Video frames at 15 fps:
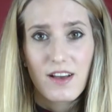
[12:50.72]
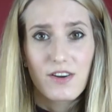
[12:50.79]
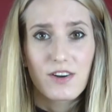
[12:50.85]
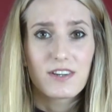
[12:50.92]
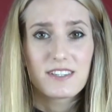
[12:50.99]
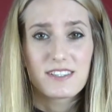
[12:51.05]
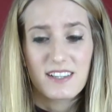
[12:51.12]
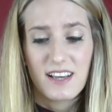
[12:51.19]

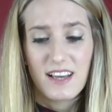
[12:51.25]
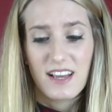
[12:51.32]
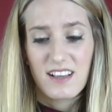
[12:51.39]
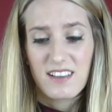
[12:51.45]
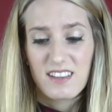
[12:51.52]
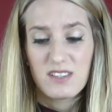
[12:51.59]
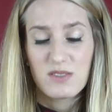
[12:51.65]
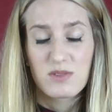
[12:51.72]
Gotta say,
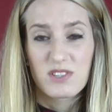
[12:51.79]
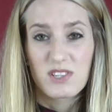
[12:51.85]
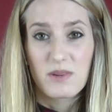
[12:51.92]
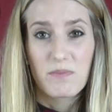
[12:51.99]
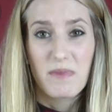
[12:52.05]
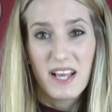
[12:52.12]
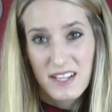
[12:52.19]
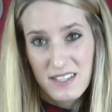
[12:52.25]
this was an
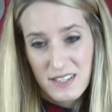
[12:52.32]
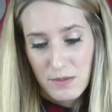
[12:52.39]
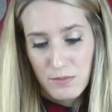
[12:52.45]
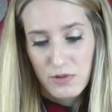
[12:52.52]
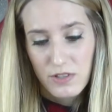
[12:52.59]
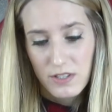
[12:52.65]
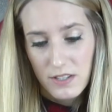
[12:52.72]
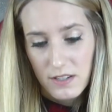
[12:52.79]
amazing
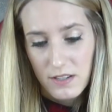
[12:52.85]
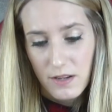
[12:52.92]
product.